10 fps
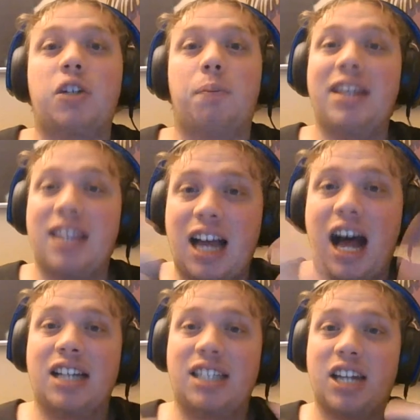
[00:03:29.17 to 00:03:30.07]
to be the
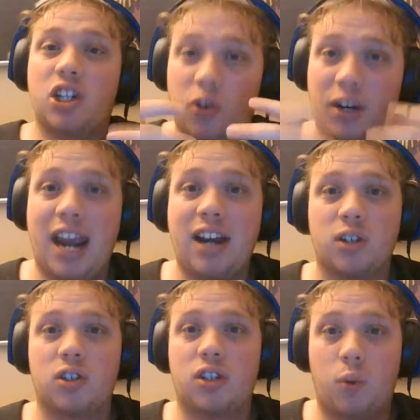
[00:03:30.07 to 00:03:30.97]
content
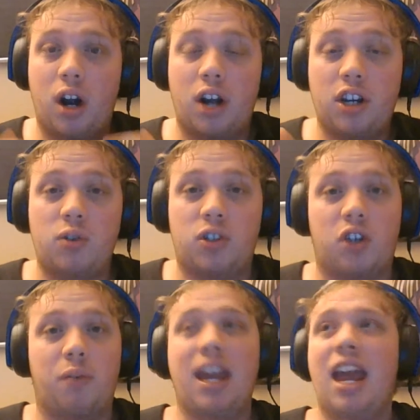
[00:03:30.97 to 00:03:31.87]
creators, the one on
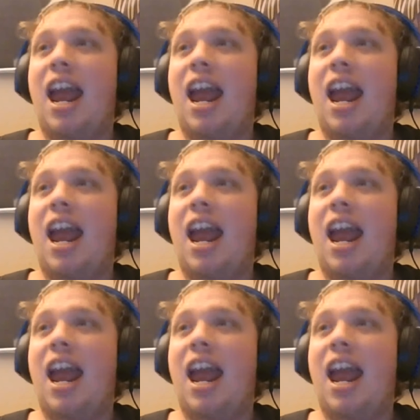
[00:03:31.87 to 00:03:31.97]
YouTube,